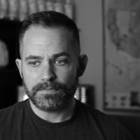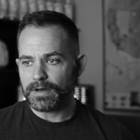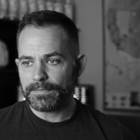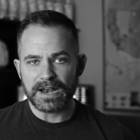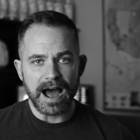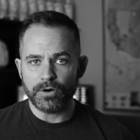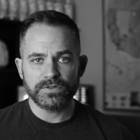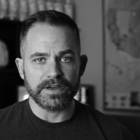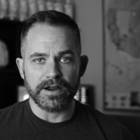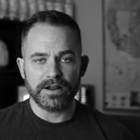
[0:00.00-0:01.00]
I mean,
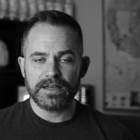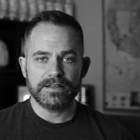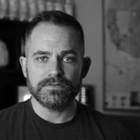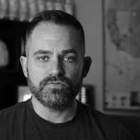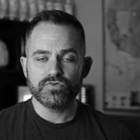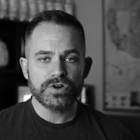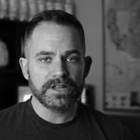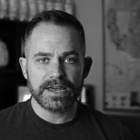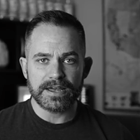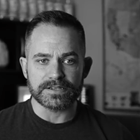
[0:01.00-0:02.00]
out there. It
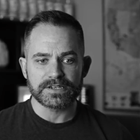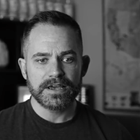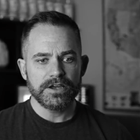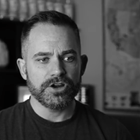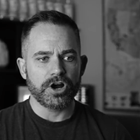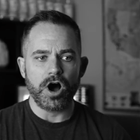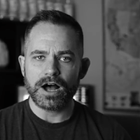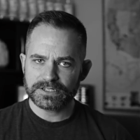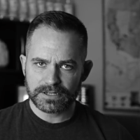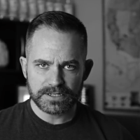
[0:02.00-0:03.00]
really is. You're
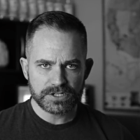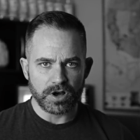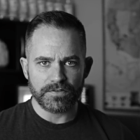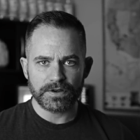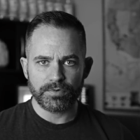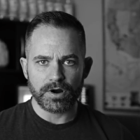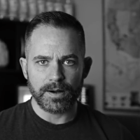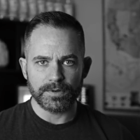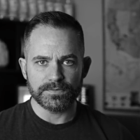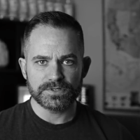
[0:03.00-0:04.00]
constantly solving
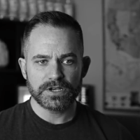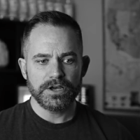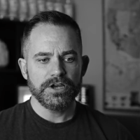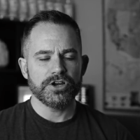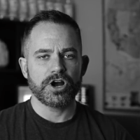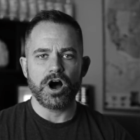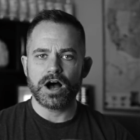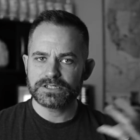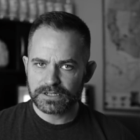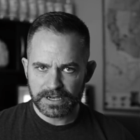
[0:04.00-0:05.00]
problems. You're
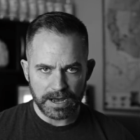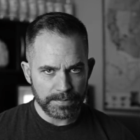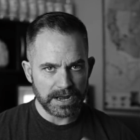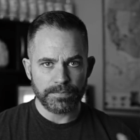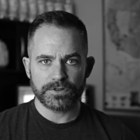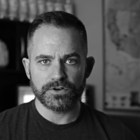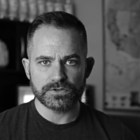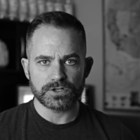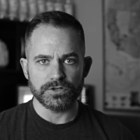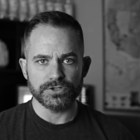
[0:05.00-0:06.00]
constantly coming up with new
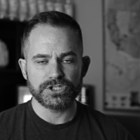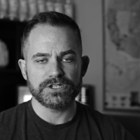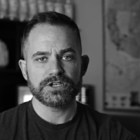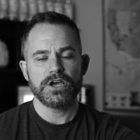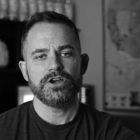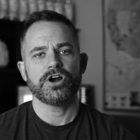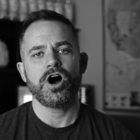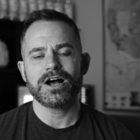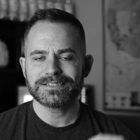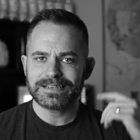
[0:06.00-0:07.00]
solutions. You're
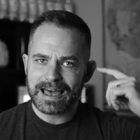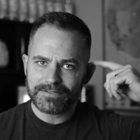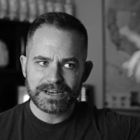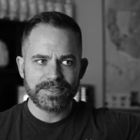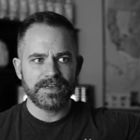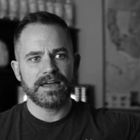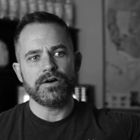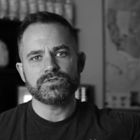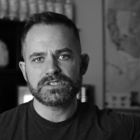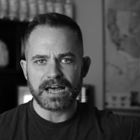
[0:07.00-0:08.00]
constantly having to think
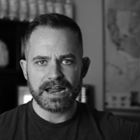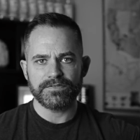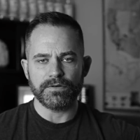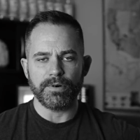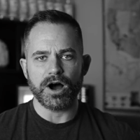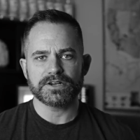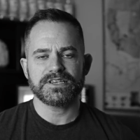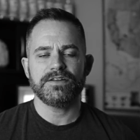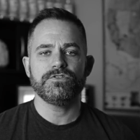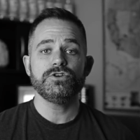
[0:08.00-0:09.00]
outside of the
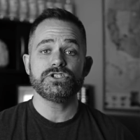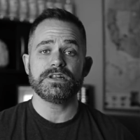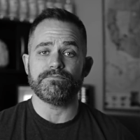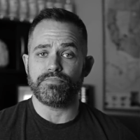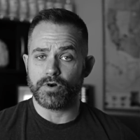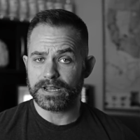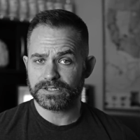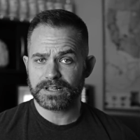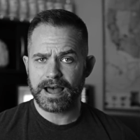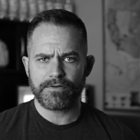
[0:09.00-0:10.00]
box. And if you just
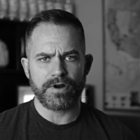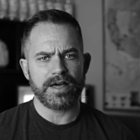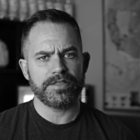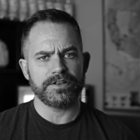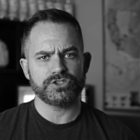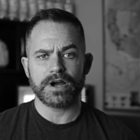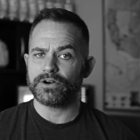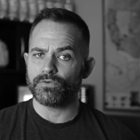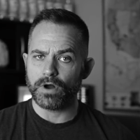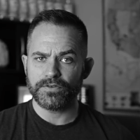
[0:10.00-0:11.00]
embrace that rather than
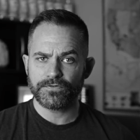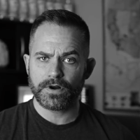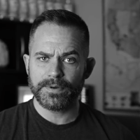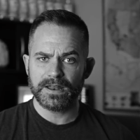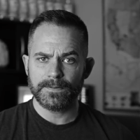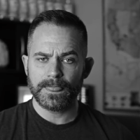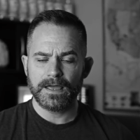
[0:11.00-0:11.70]
trying to run from it,